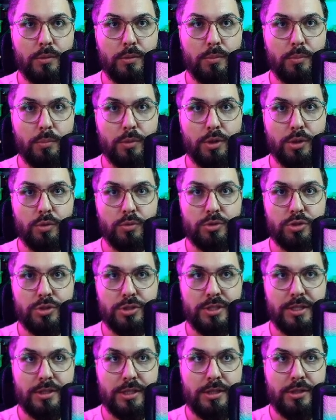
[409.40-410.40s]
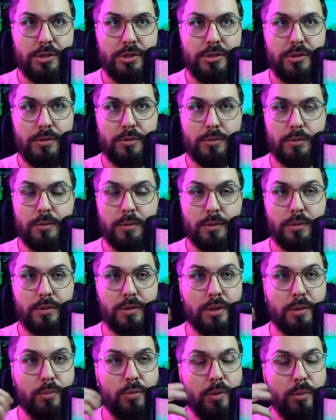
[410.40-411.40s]
we go to settings.
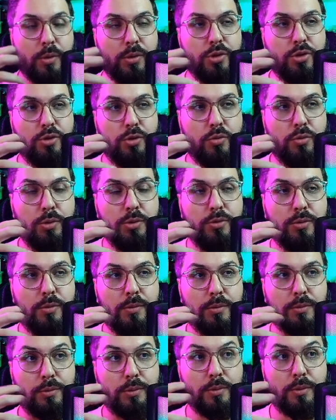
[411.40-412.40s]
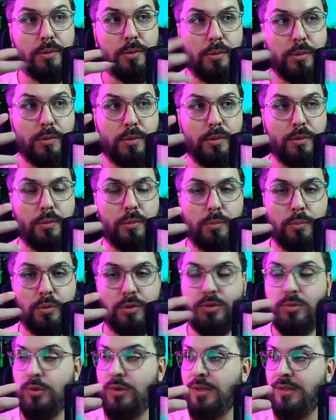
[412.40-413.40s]
Then we will choose
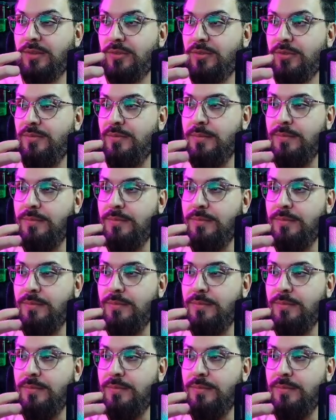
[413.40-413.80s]
which one is